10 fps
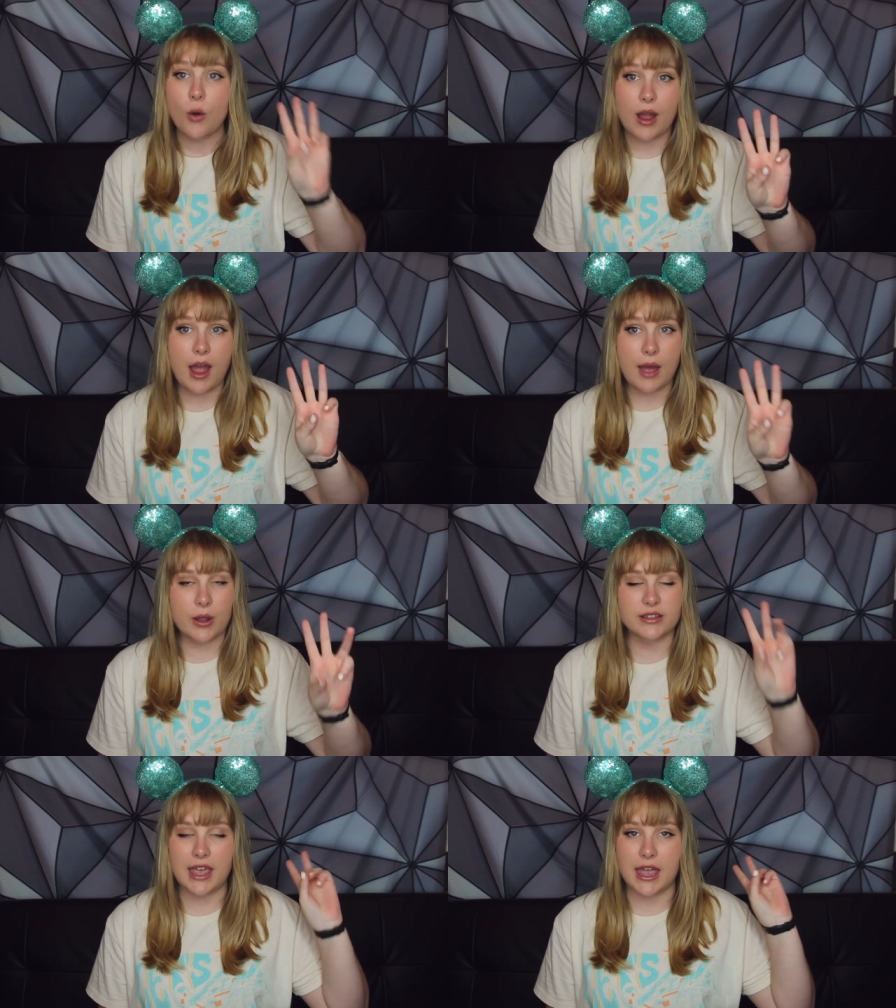where I
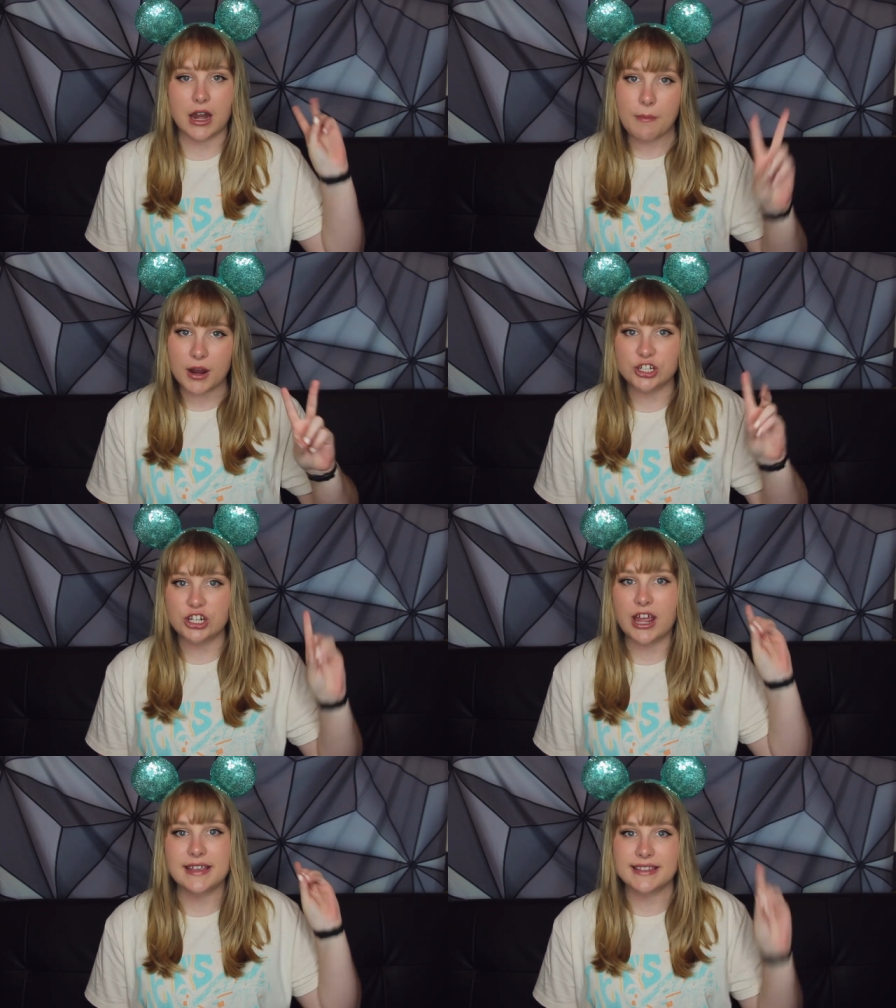worked in
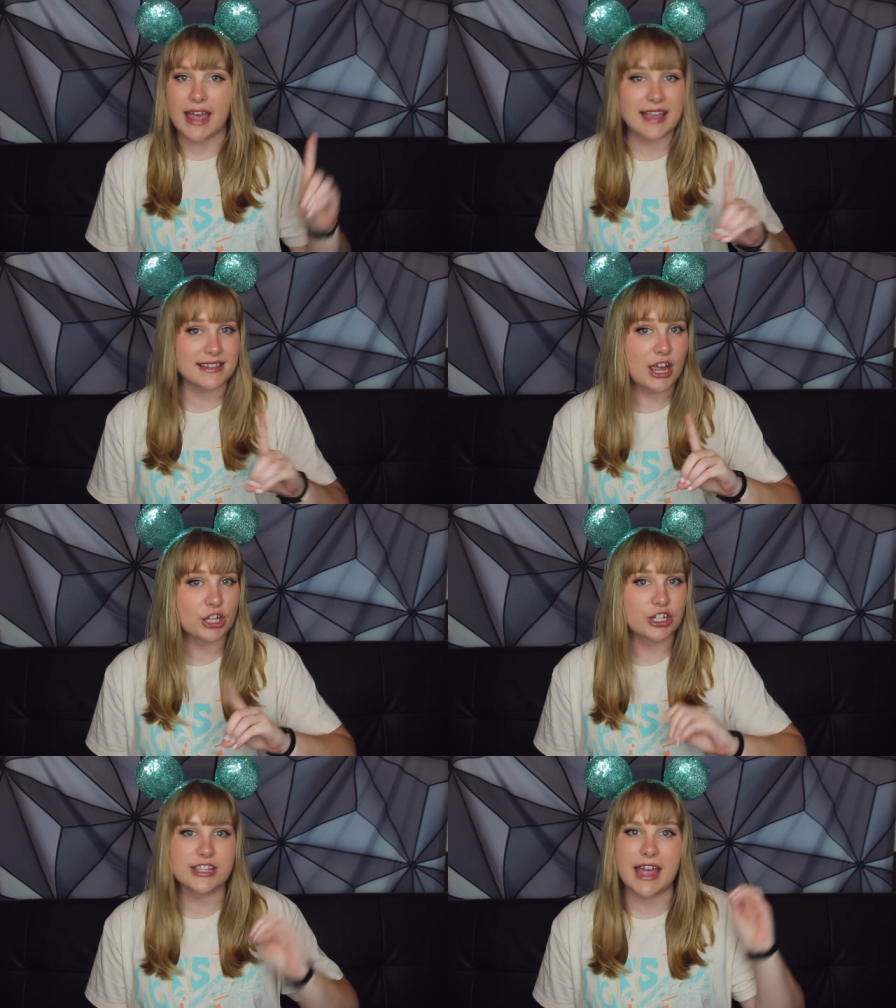merchandise as a
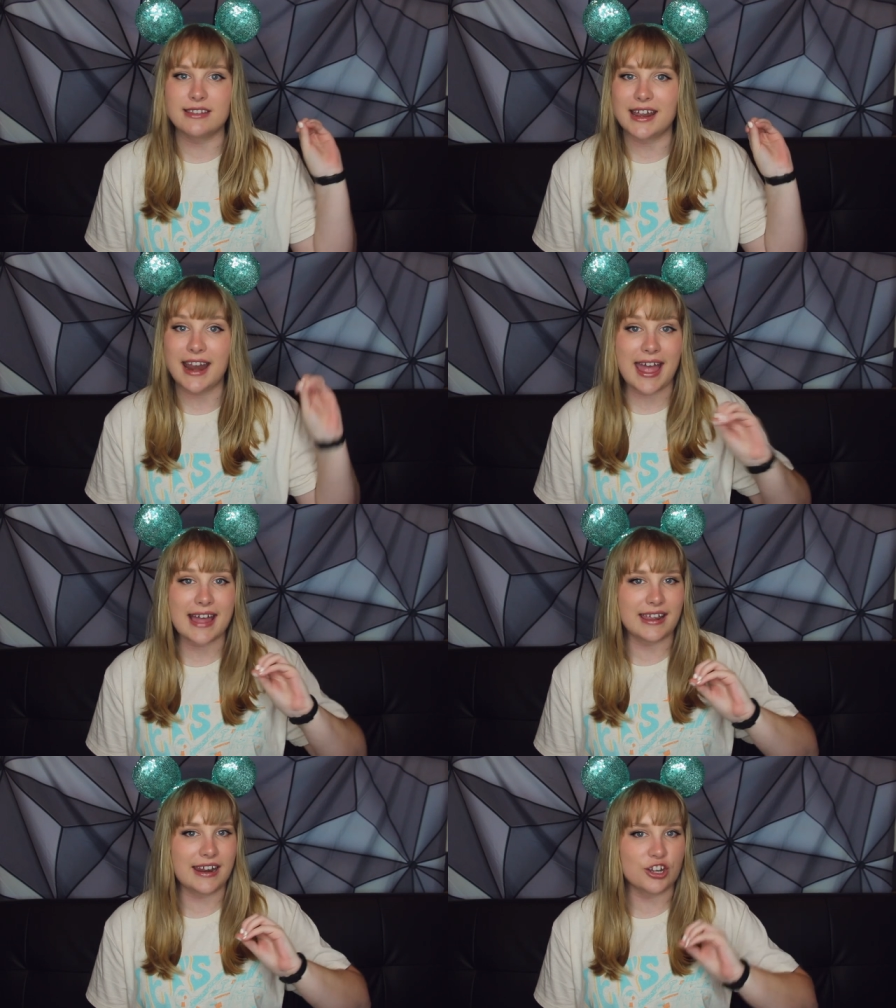character attendant
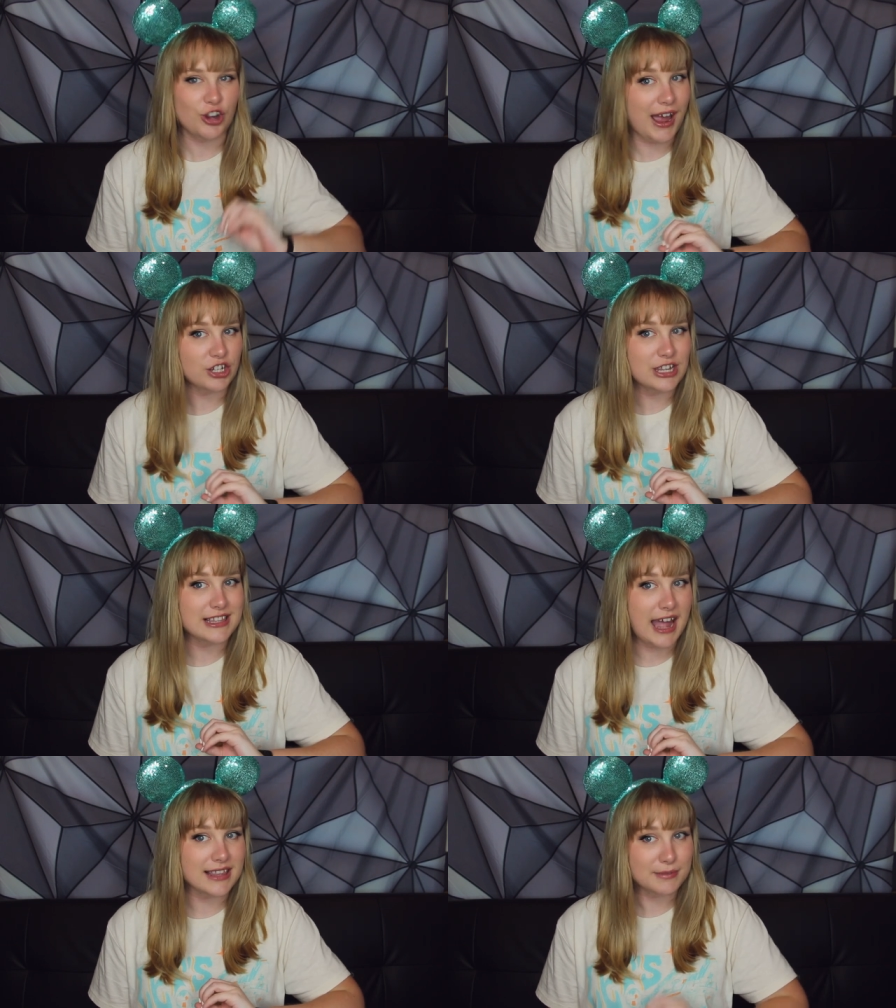and in
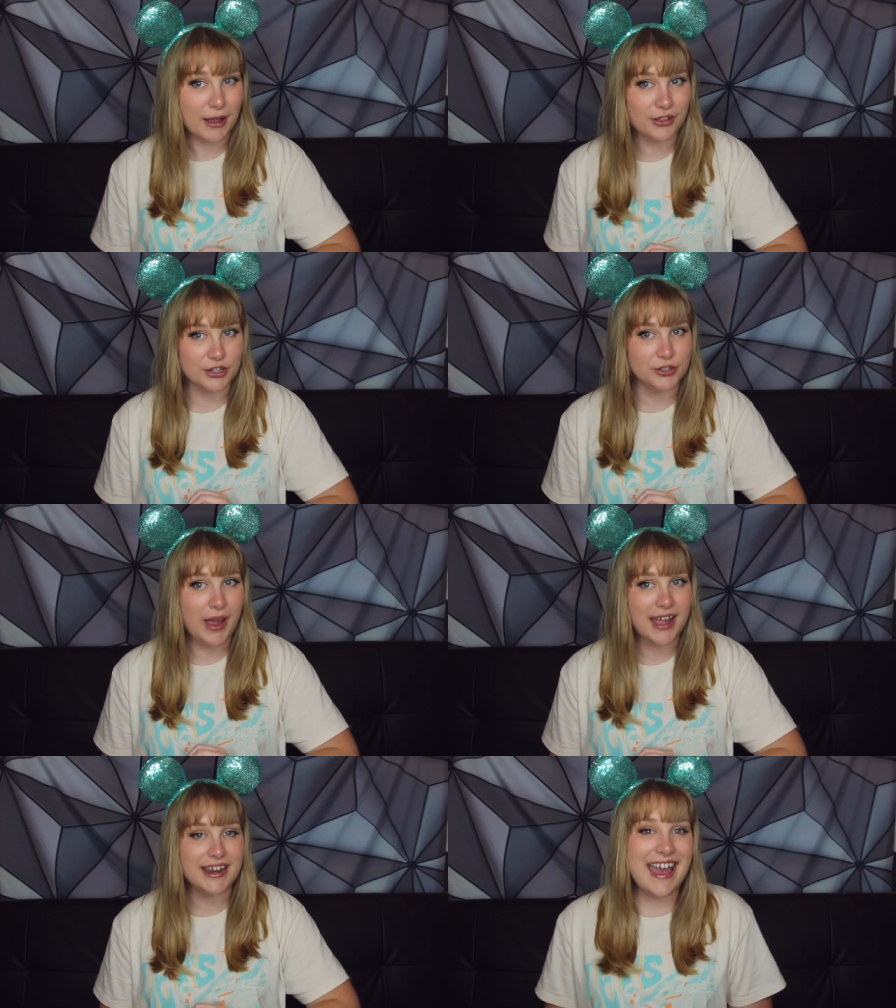attractions at Smuggler's Run.